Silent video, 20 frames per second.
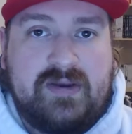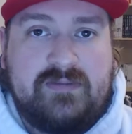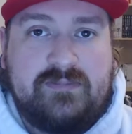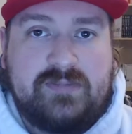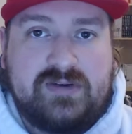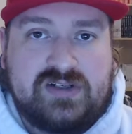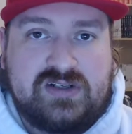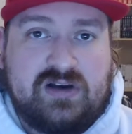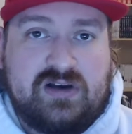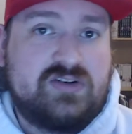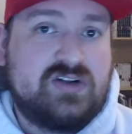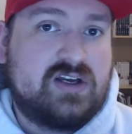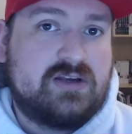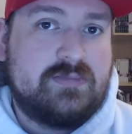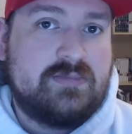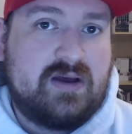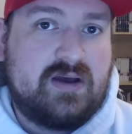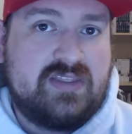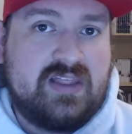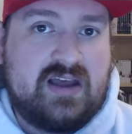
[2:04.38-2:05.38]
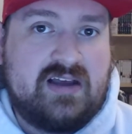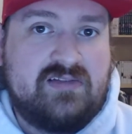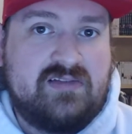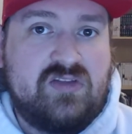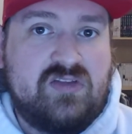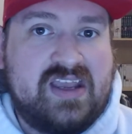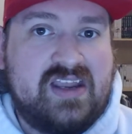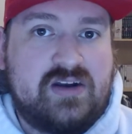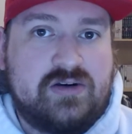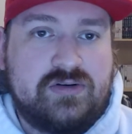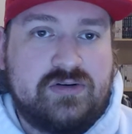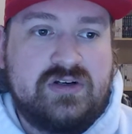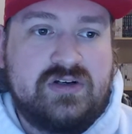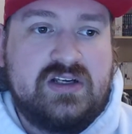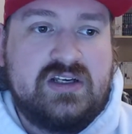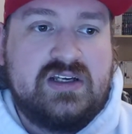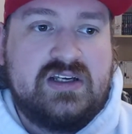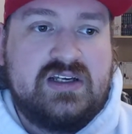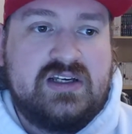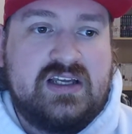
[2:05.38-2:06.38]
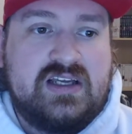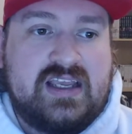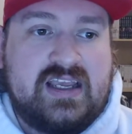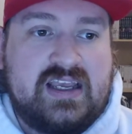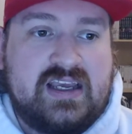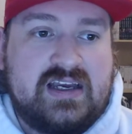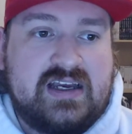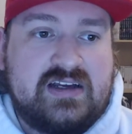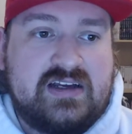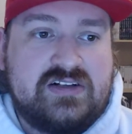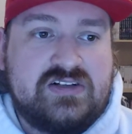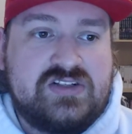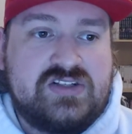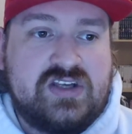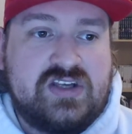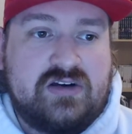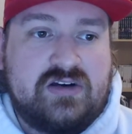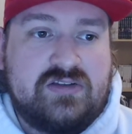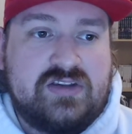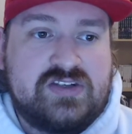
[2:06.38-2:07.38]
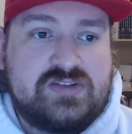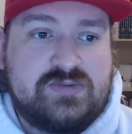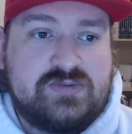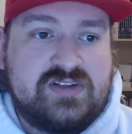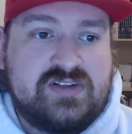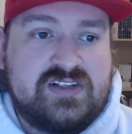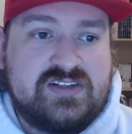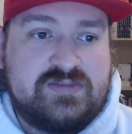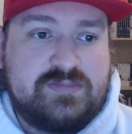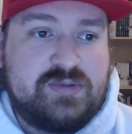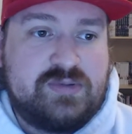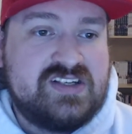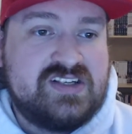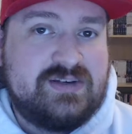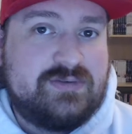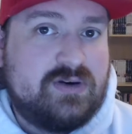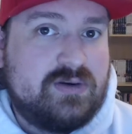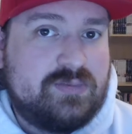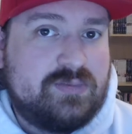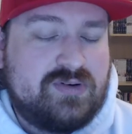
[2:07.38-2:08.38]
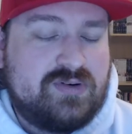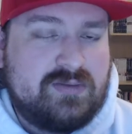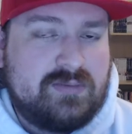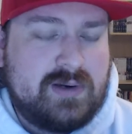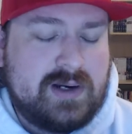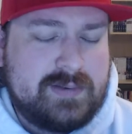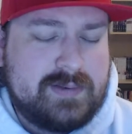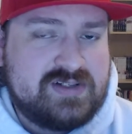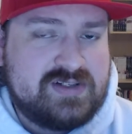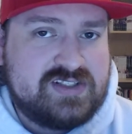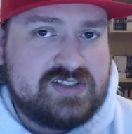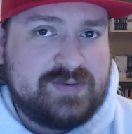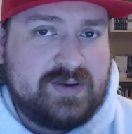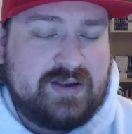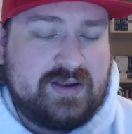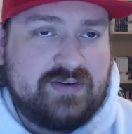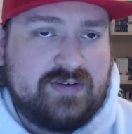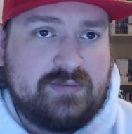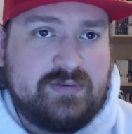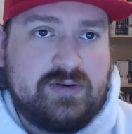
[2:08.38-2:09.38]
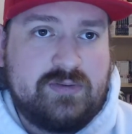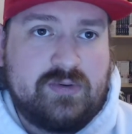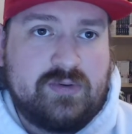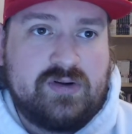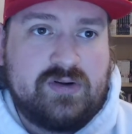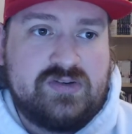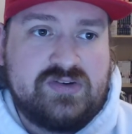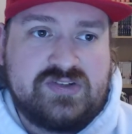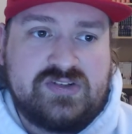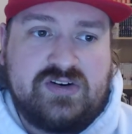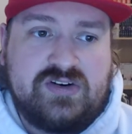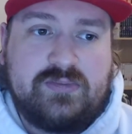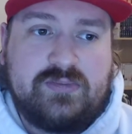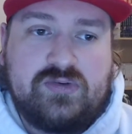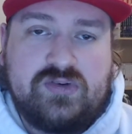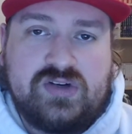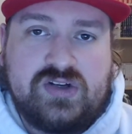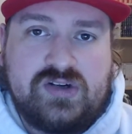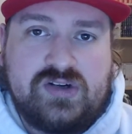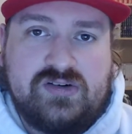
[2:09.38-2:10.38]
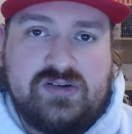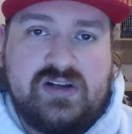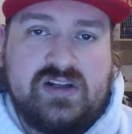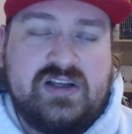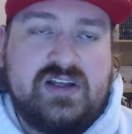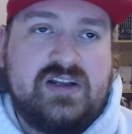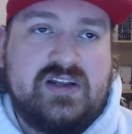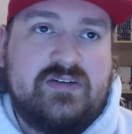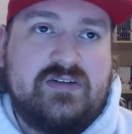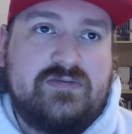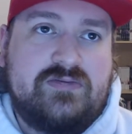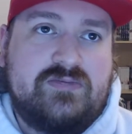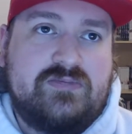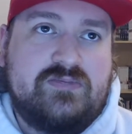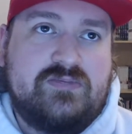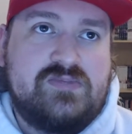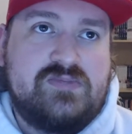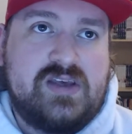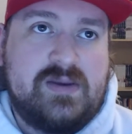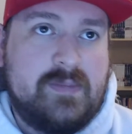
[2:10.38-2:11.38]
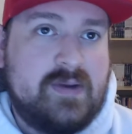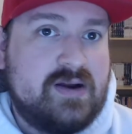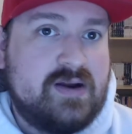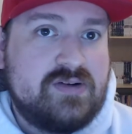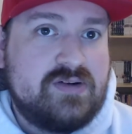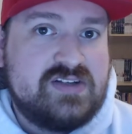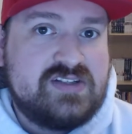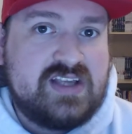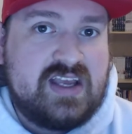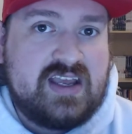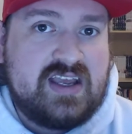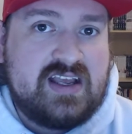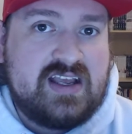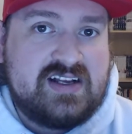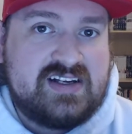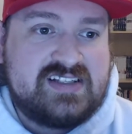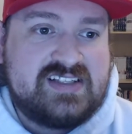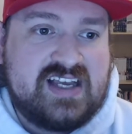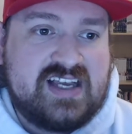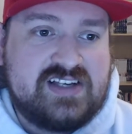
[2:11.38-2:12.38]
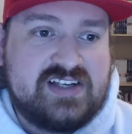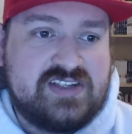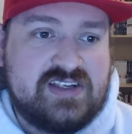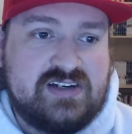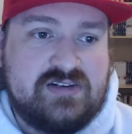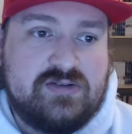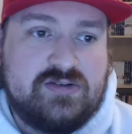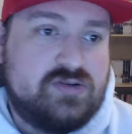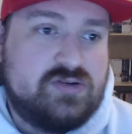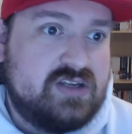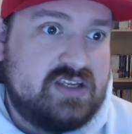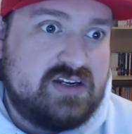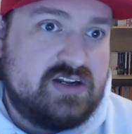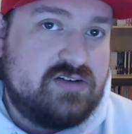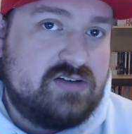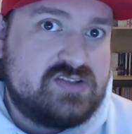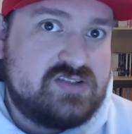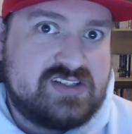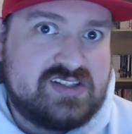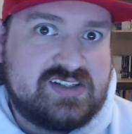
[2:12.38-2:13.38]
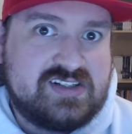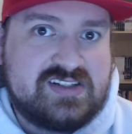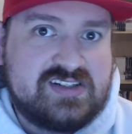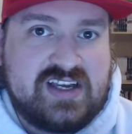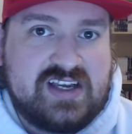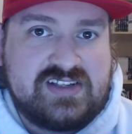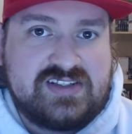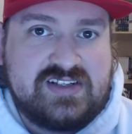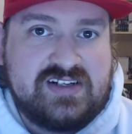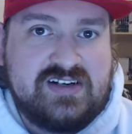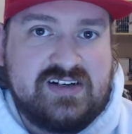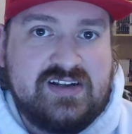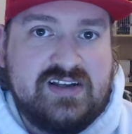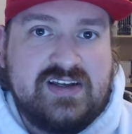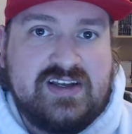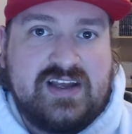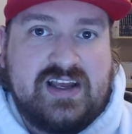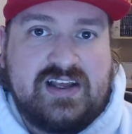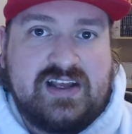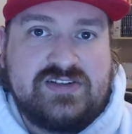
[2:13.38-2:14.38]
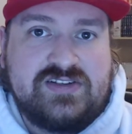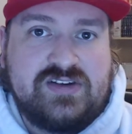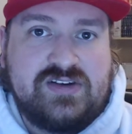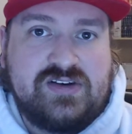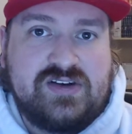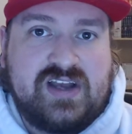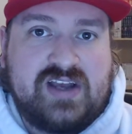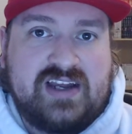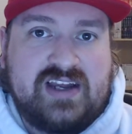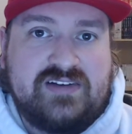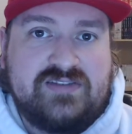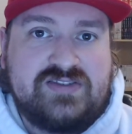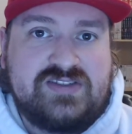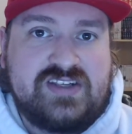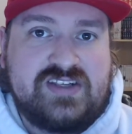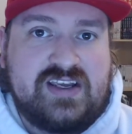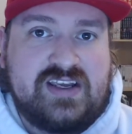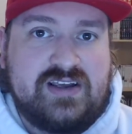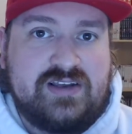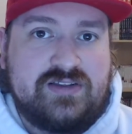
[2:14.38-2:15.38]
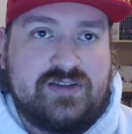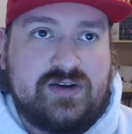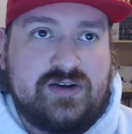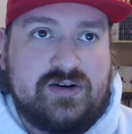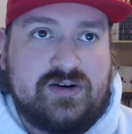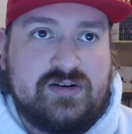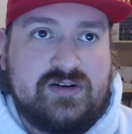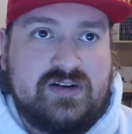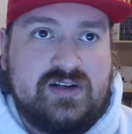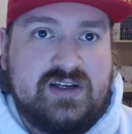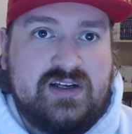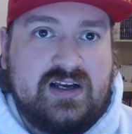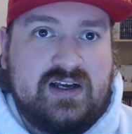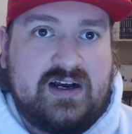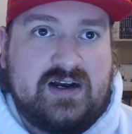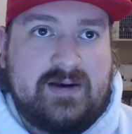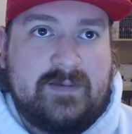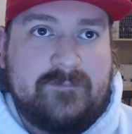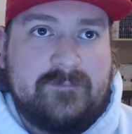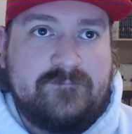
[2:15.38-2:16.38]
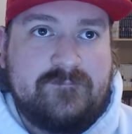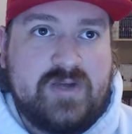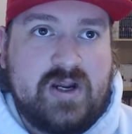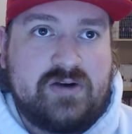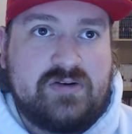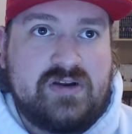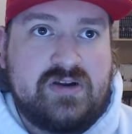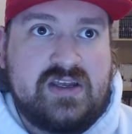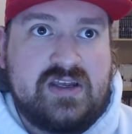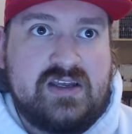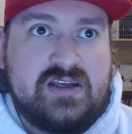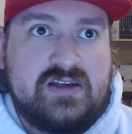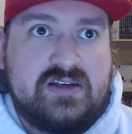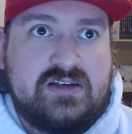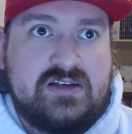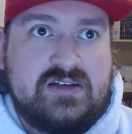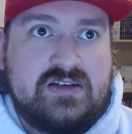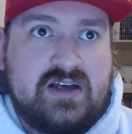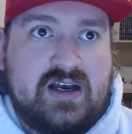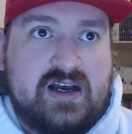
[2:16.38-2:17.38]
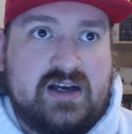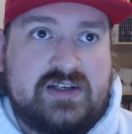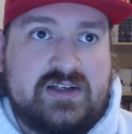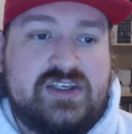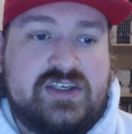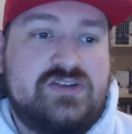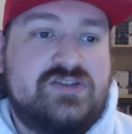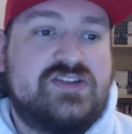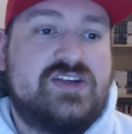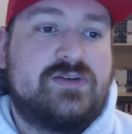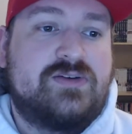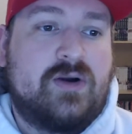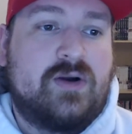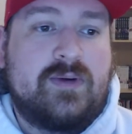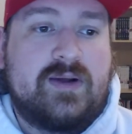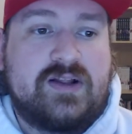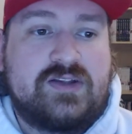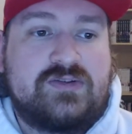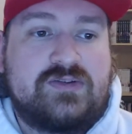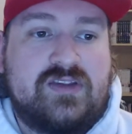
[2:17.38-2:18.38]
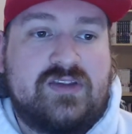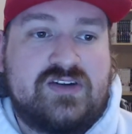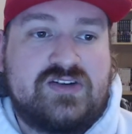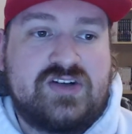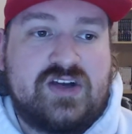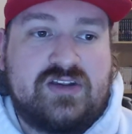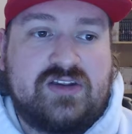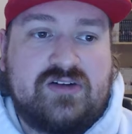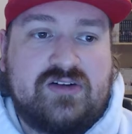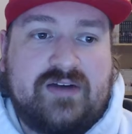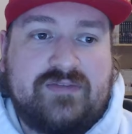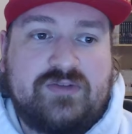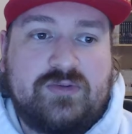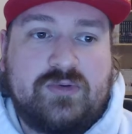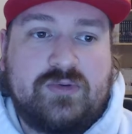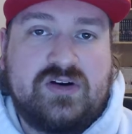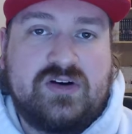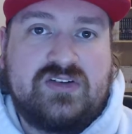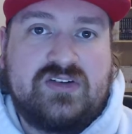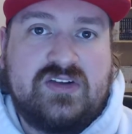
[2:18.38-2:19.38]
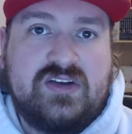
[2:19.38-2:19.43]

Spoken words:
but I'll talk about that later. And so this one is pretty similar to the Spy Family, where there's a normal dude. He marries a assassin who he knows is an assassin, and so you kind of see their very cutesy romance with each other afterwards.